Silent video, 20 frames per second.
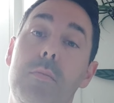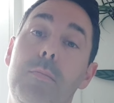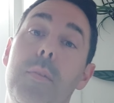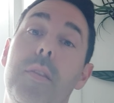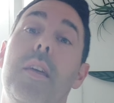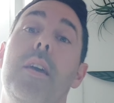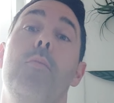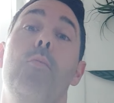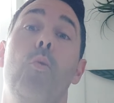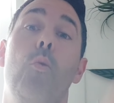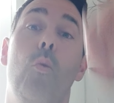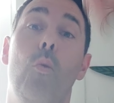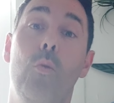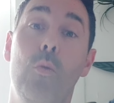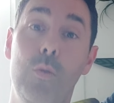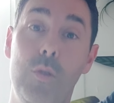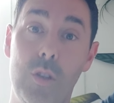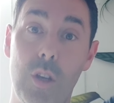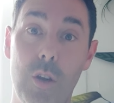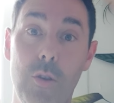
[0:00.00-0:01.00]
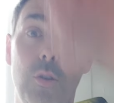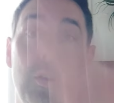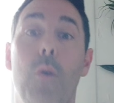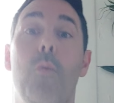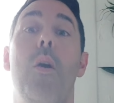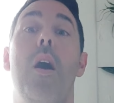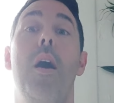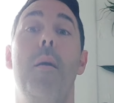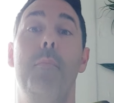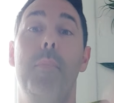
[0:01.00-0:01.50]
but they will also
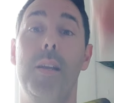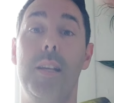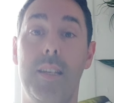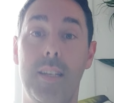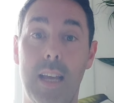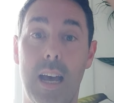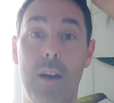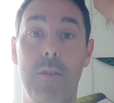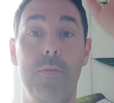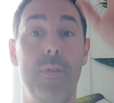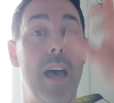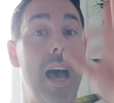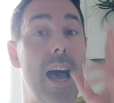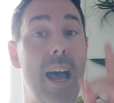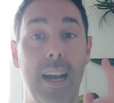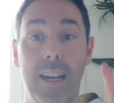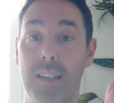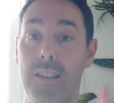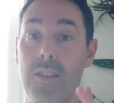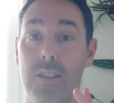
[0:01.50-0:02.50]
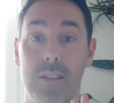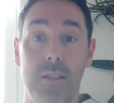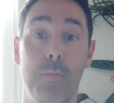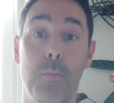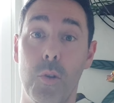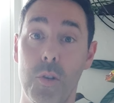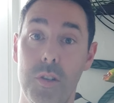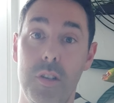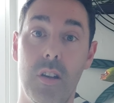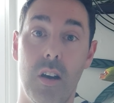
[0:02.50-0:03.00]
go up and down that axis
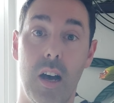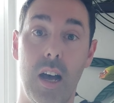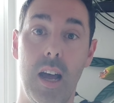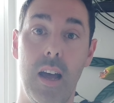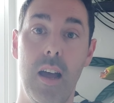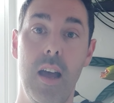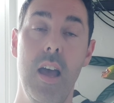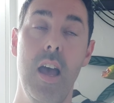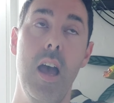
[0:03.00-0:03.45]
mundi.